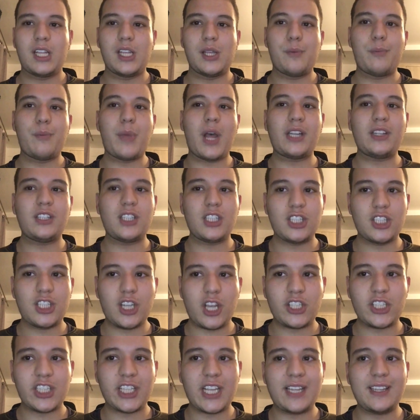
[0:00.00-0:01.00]
but the
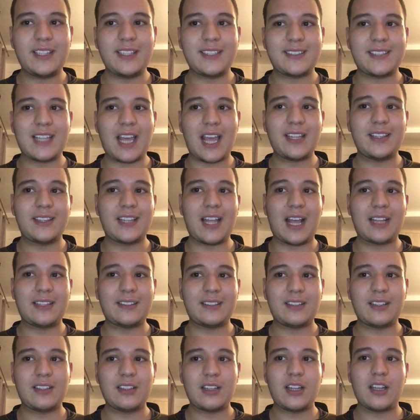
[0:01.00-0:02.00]
judge can decide
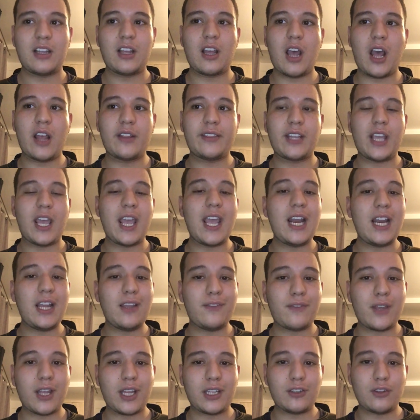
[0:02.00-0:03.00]
that an
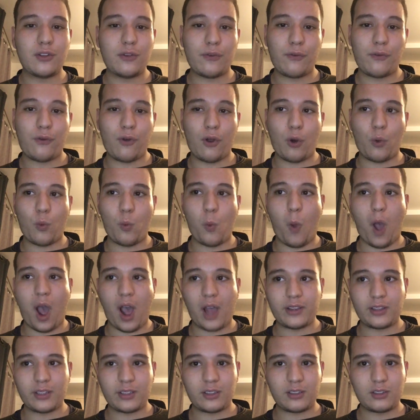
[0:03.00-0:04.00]

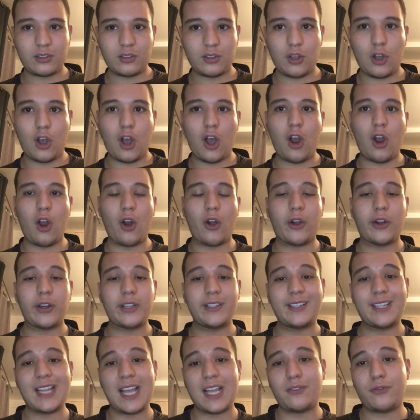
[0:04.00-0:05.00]
11-for-1 or
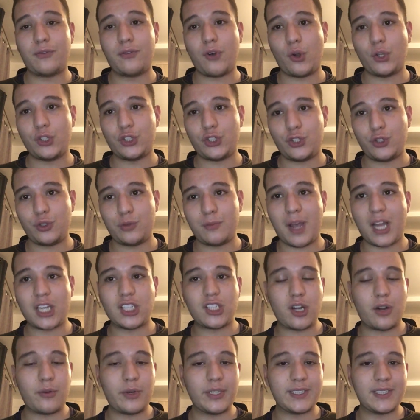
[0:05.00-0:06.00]
10-for-2
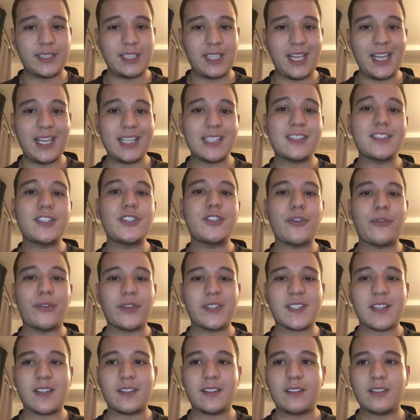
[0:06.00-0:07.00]
majority is
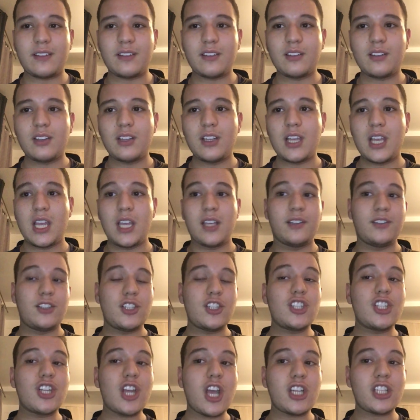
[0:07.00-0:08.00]
sufficient. The
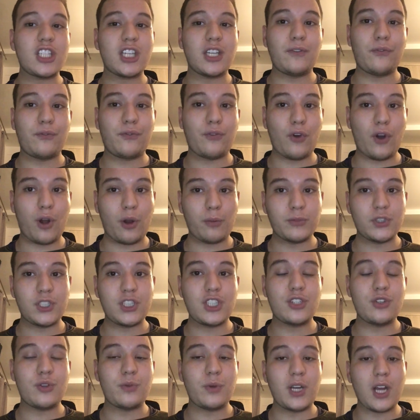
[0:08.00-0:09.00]
judge informed the
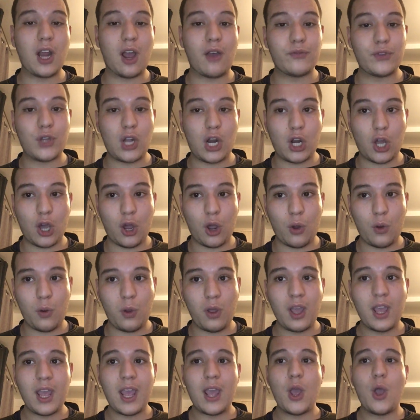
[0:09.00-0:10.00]
jury of the law,
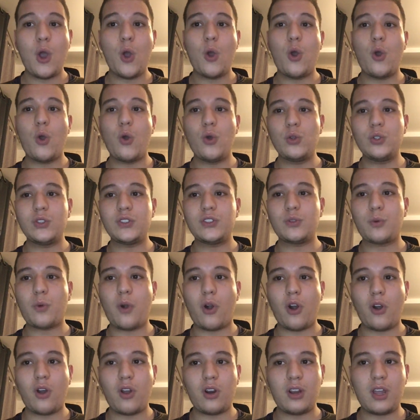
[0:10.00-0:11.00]
whose
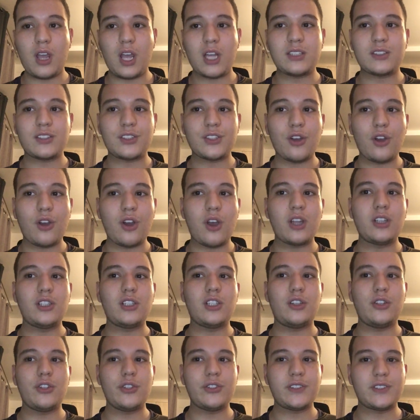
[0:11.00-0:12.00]
role also
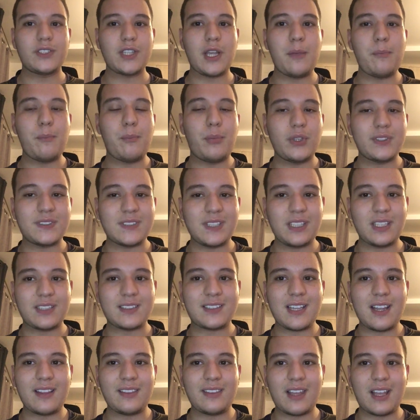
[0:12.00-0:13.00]
includes imposing a
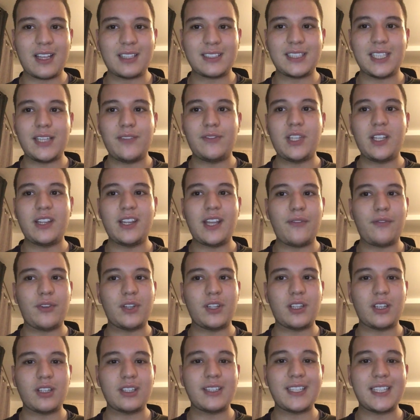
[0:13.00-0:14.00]
sentence if the
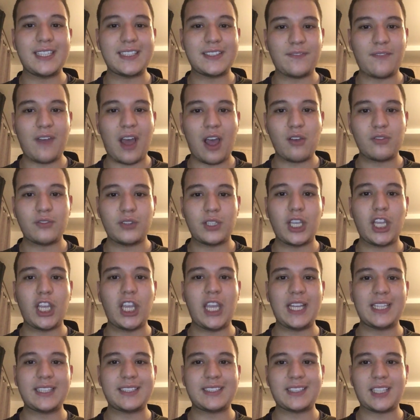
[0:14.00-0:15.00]
defendant is found
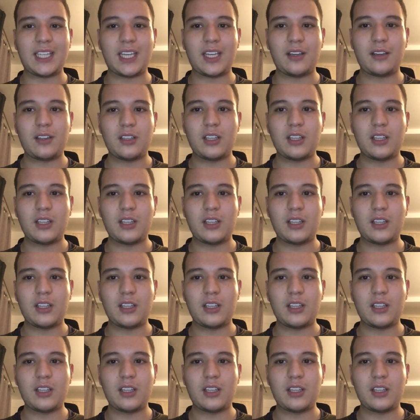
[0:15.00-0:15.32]
guilty.